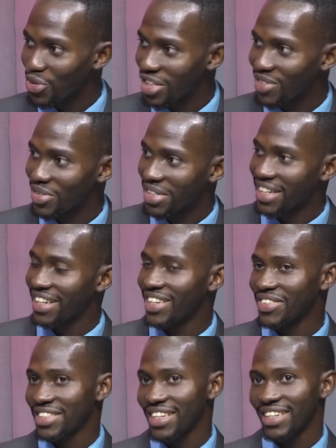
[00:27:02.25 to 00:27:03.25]
give you a clear
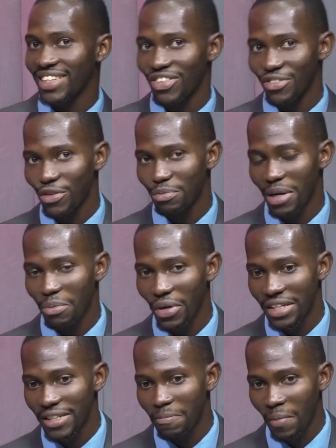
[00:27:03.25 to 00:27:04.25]
understanding of my
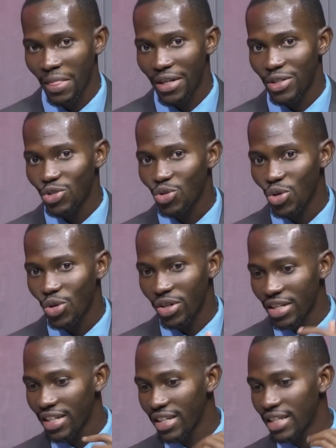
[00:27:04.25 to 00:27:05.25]
point.
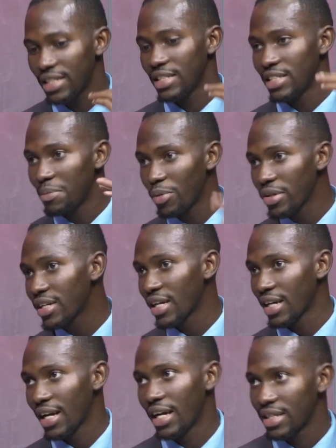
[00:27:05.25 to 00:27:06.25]
So, the
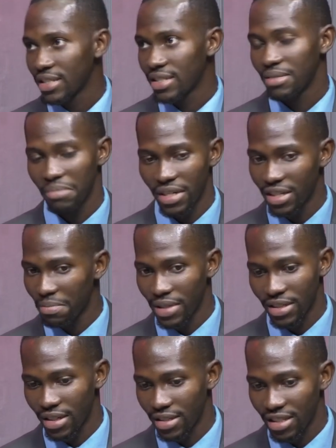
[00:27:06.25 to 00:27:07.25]
political class, being the
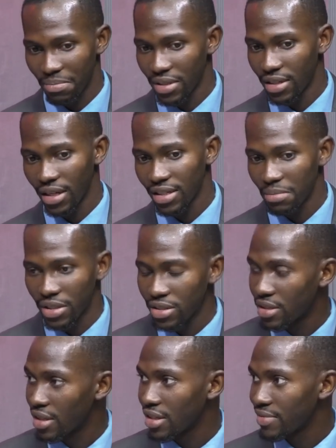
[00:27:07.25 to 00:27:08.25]
presidency, being at the
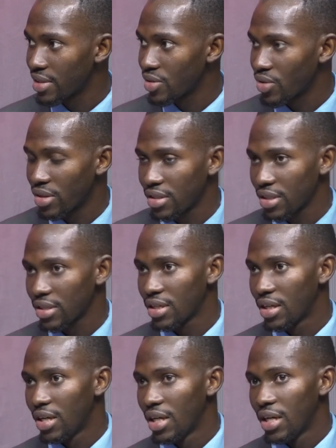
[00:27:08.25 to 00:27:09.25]
ministerial level, and all that,
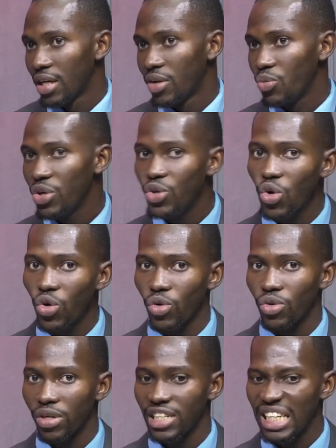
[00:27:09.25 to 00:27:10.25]
we
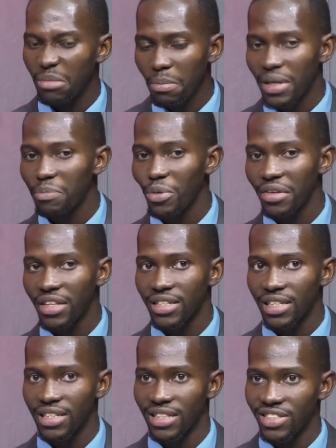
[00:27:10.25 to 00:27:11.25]
know the moment
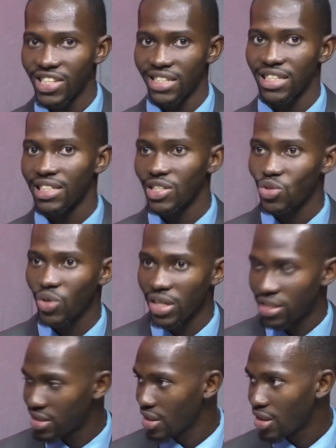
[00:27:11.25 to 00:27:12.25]
politics is injected into
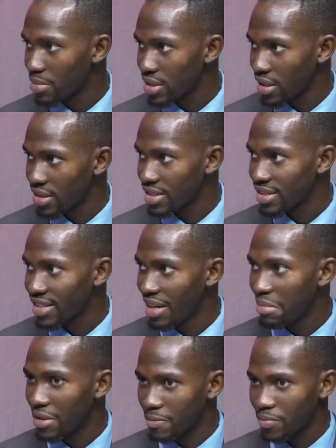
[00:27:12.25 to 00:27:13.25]
any circumstance, I
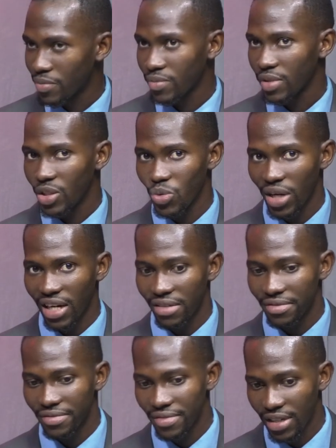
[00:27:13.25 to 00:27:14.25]
mean, you will
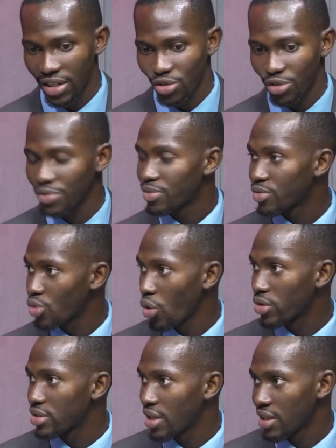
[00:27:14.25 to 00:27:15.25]
have a lot of
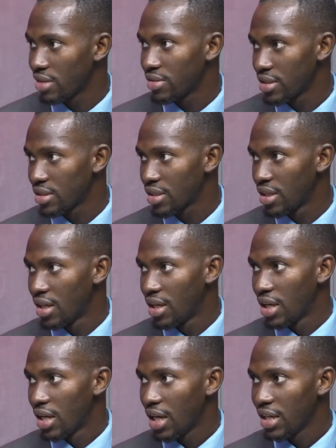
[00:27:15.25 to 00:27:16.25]
talks around it,
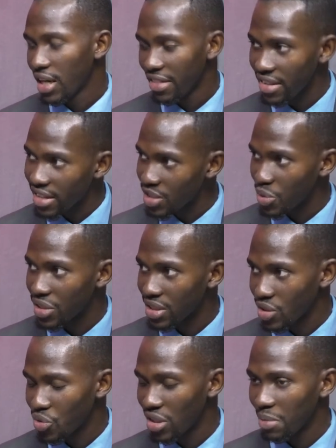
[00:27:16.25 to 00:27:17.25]
and I think that's what
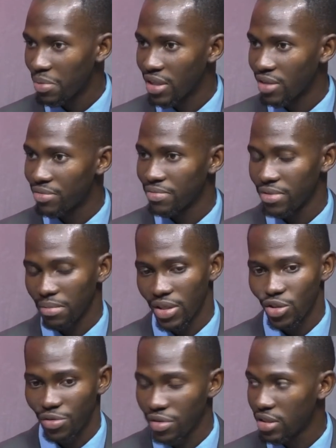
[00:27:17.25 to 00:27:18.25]
is actually happening from a
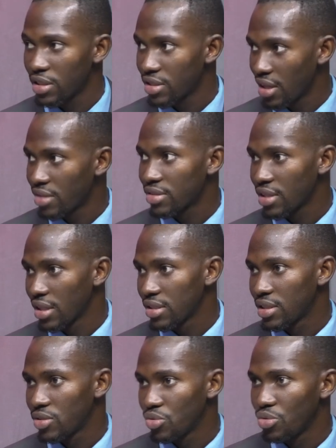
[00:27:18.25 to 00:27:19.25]
lot of critics outside
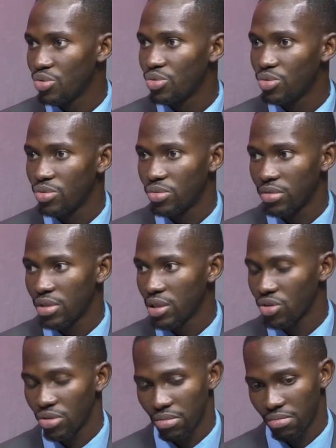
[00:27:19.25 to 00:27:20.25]
to
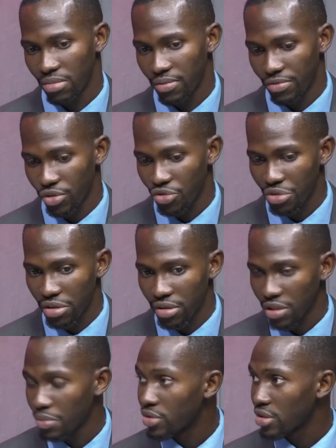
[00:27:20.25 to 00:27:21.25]
frustrate
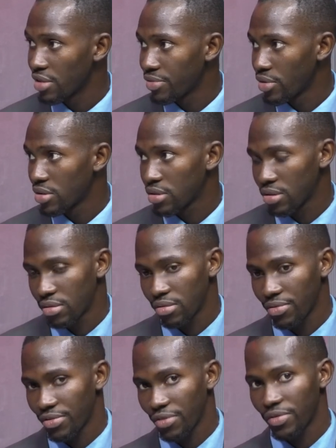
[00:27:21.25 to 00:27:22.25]
response efforts
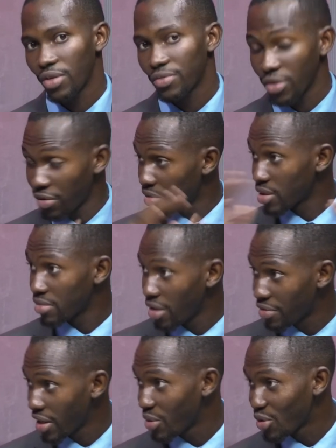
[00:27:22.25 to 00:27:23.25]

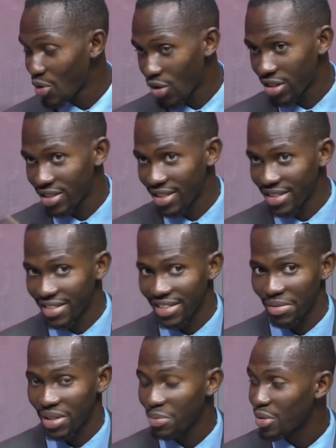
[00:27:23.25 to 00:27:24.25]
of how you call it
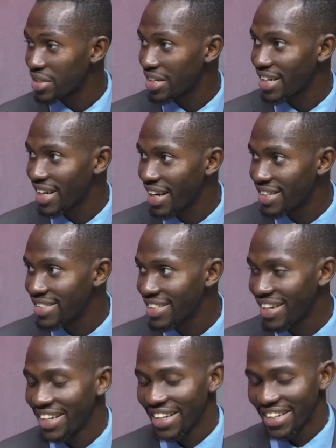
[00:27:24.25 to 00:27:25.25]
the political class,
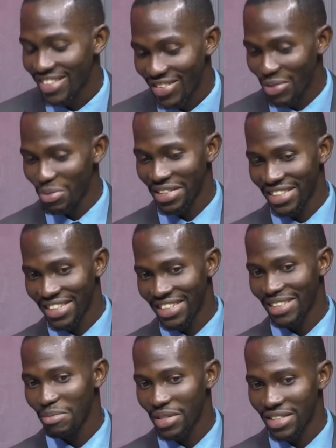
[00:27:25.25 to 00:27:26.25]
the president
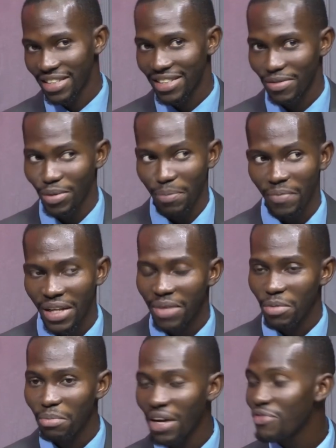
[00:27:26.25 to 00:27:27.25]
and the ministers.
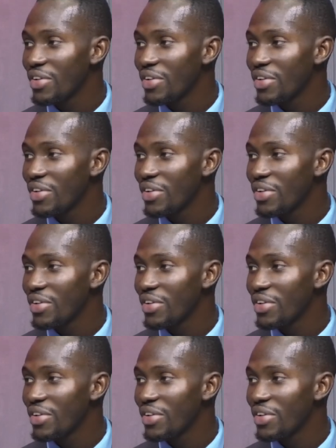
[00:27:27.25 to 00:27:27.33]
But my